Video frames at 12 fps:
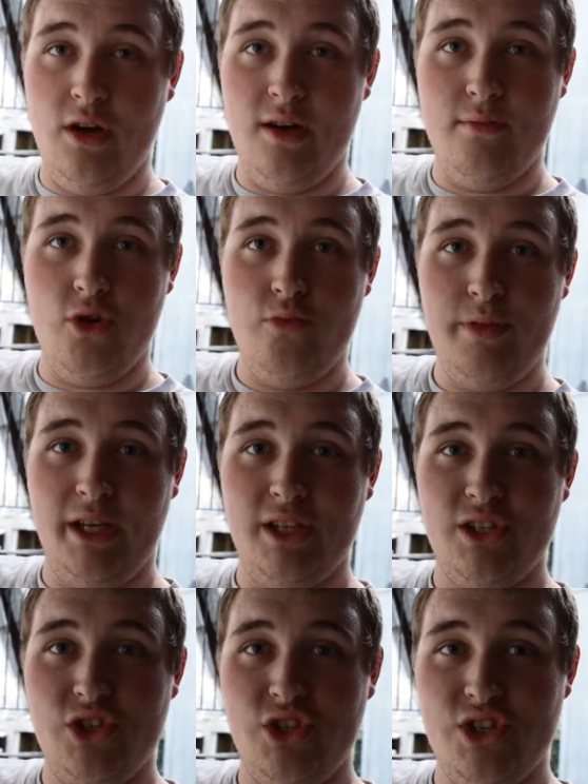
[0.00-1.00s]
I'm hoping
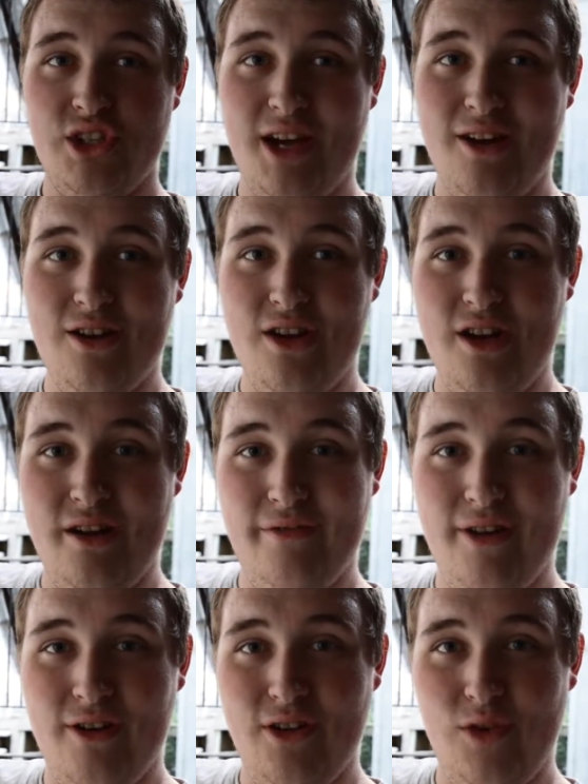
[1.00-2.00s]
it's just enough
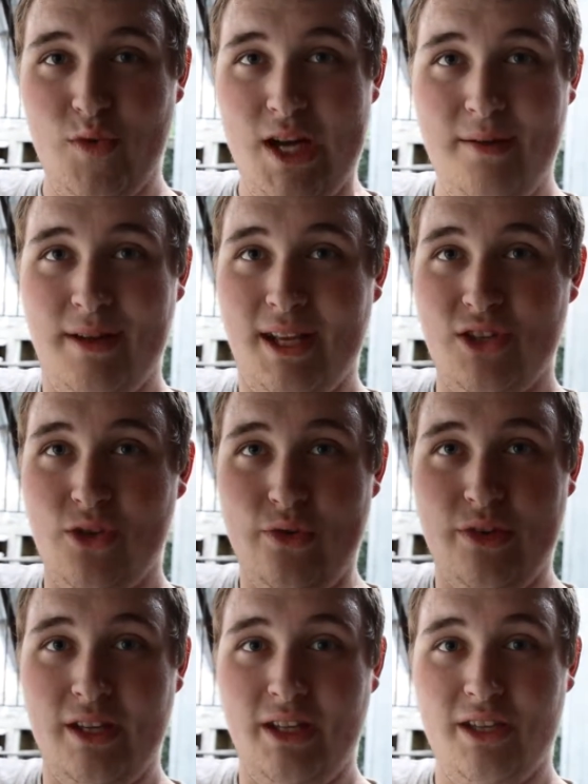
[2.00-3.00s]
out of the way, but I don't
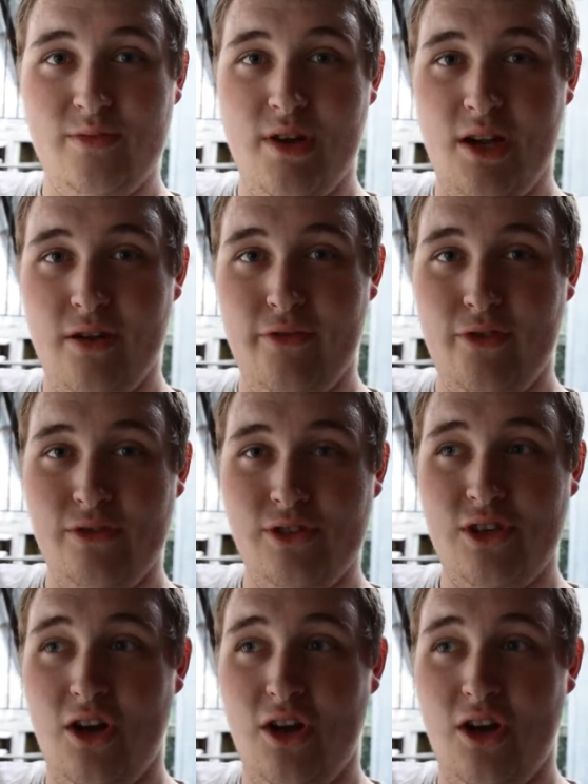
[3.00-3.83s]
think this microphone is